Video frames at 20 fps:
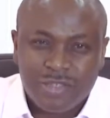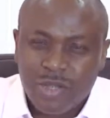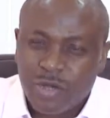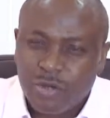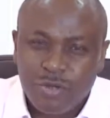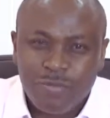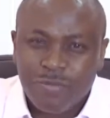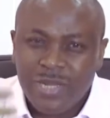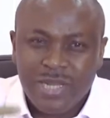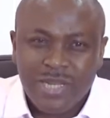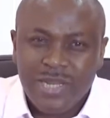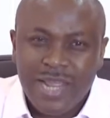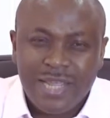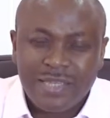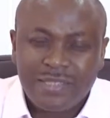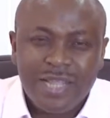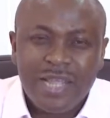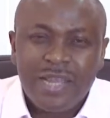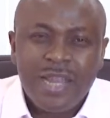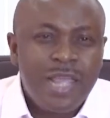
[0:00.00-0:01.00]
you're going to be the
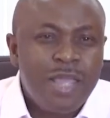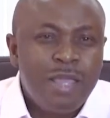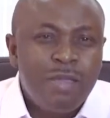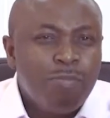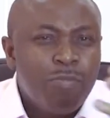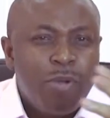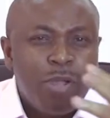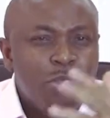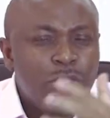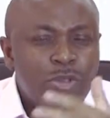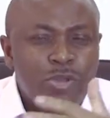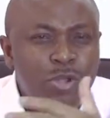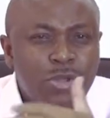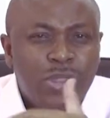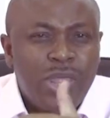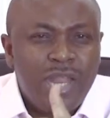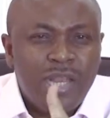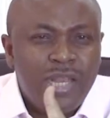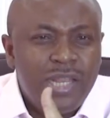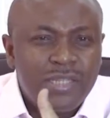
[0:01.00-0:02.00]
next that. But you know
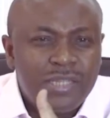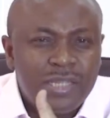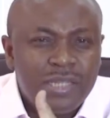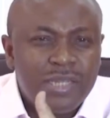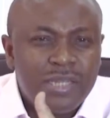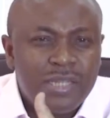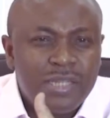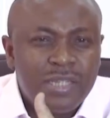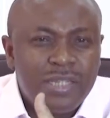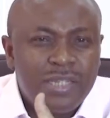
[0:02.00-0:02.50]
that, listen,